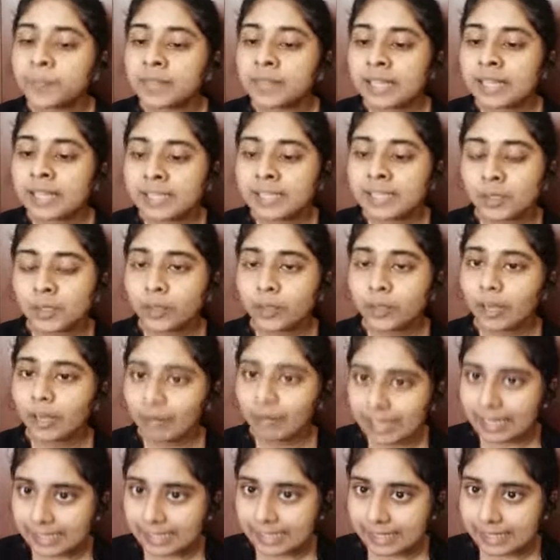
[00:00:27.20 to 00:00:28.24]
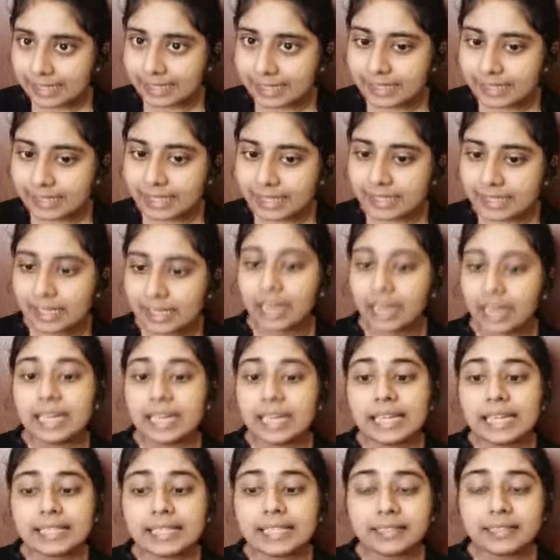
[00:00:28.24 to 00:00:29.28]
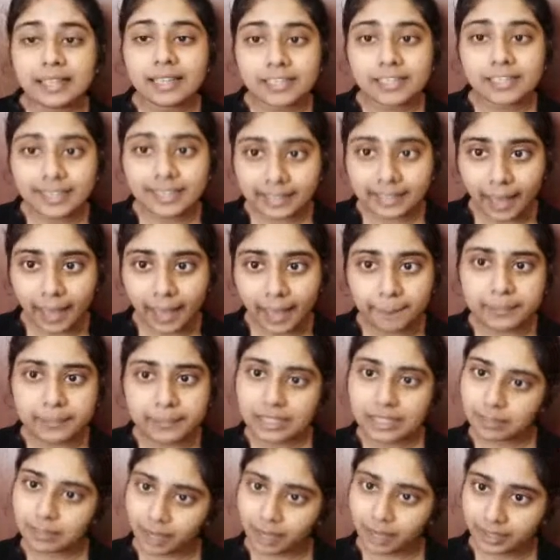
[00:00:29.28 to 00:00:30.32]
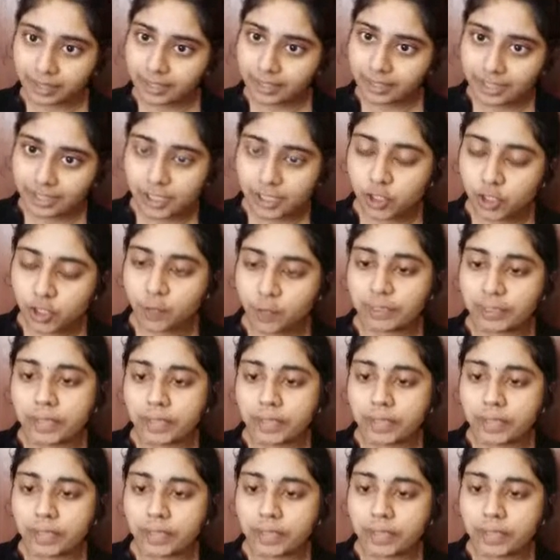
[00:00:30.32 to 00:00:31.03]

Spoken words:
so now let's discuss the international capital market instrument.